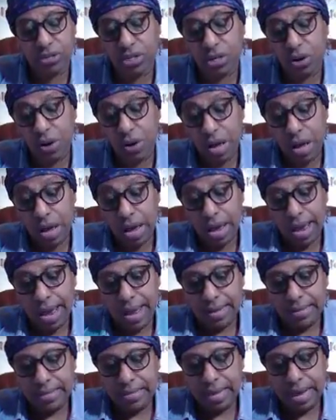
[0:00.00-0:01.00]
So
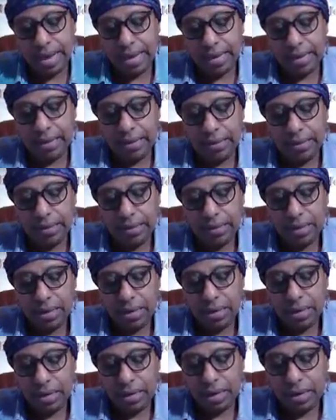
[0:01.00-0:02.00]
it's like,
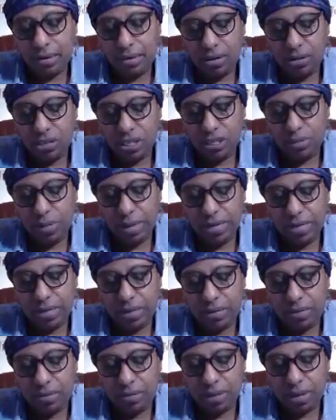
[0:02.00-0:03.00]
I don't know, it just makes
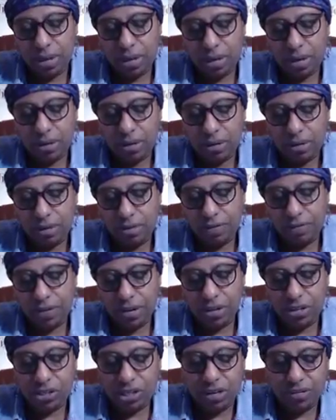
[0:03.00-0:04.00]
it the
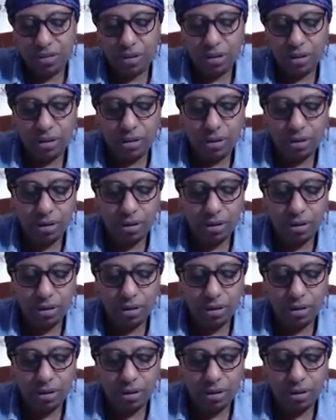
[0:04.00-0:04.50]
finish even